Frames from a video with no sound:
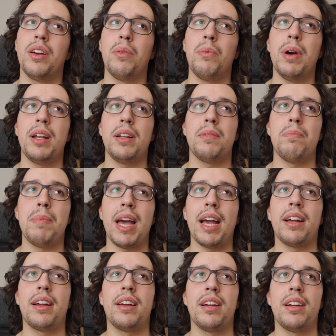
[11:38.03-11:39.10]
went
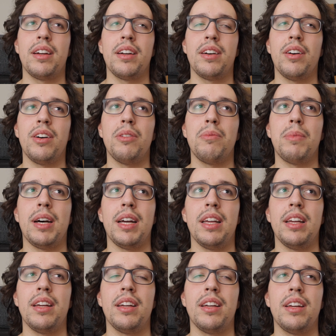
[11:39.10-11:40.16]
back on
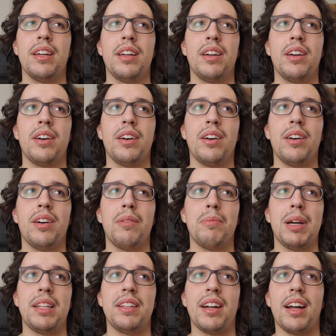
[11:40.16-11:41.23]

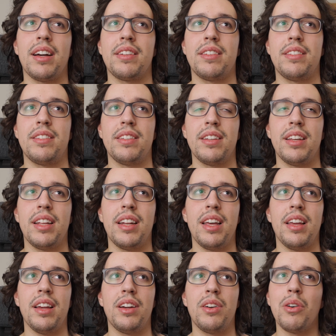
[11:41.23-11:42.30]
my tracks and
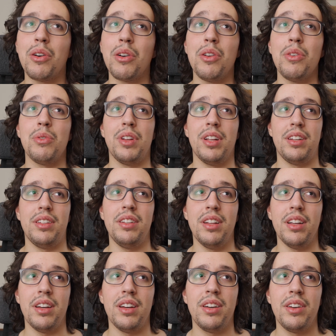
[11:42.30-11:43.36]
I concluded
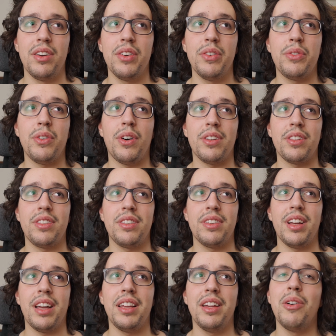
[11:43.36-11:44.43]
the thought
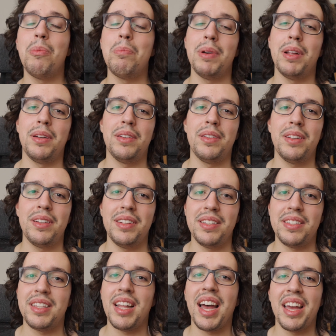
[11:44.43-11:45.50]
I opened
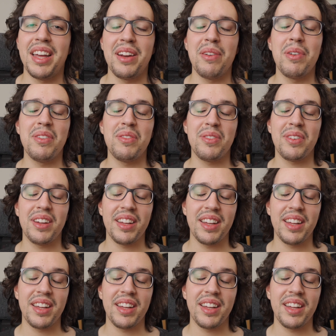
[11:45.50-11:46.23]
this diary with.